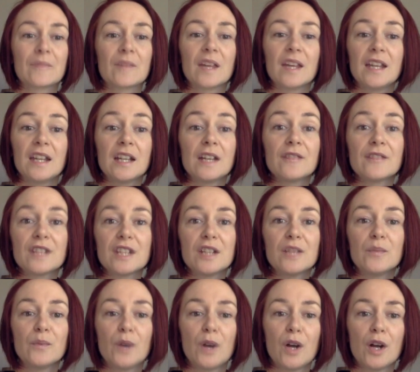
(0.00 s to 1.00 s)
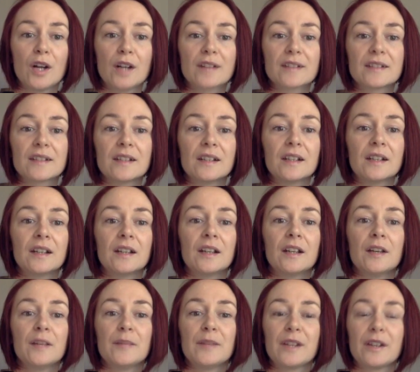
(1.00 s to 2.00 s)
EFT works
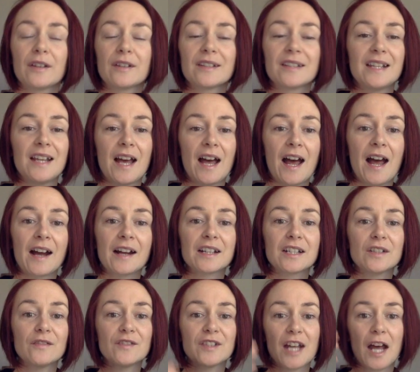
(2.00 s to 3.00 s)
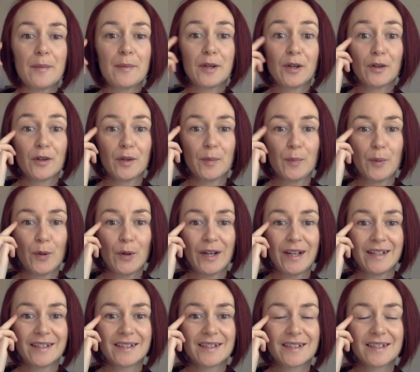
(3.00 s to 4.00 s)
because the act of tapping on the
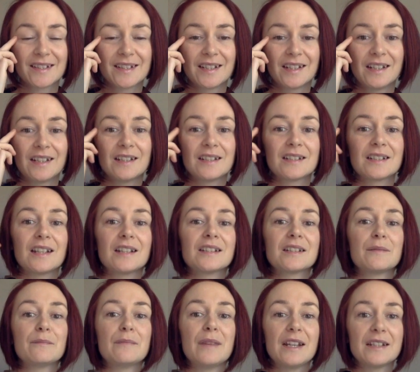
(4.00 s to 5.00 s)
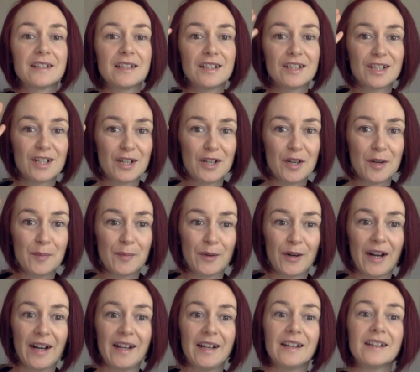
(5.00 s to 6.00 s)
points sends a message to your
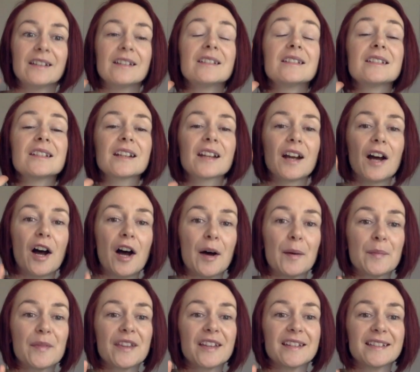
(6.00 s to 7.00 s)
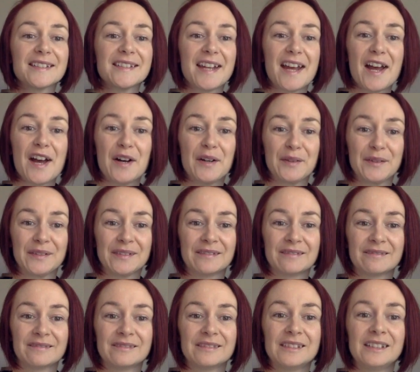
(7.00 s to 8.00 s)
brain to calm things down.
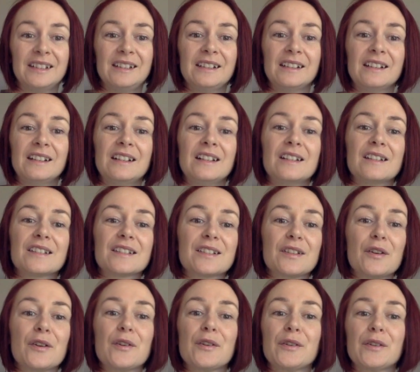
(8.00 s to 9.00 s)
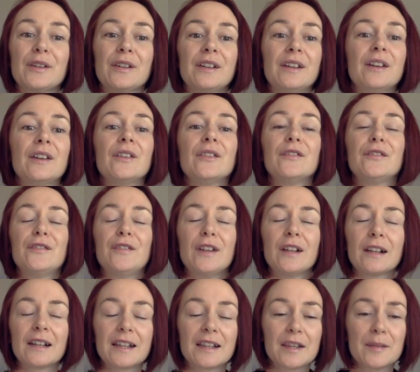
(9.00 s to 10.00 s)
So
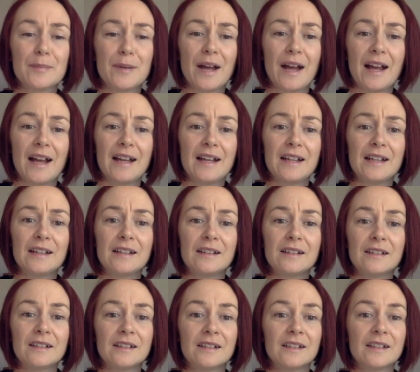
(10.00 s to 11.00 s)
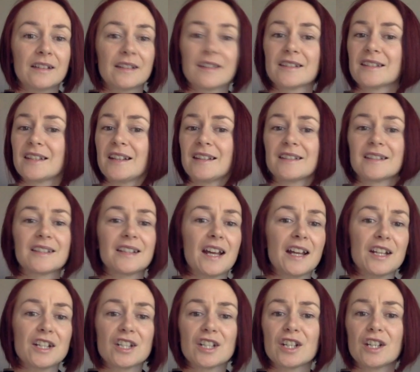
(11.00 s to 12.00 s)
feeling the pain, the
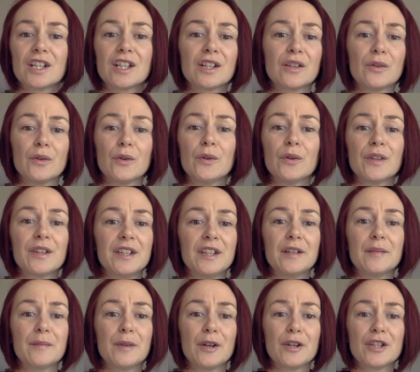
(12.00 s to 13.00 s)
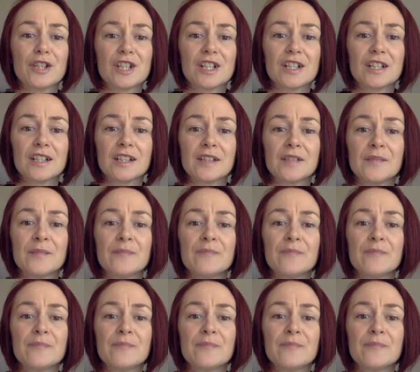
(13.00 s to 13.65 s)
sensation, or the emotion,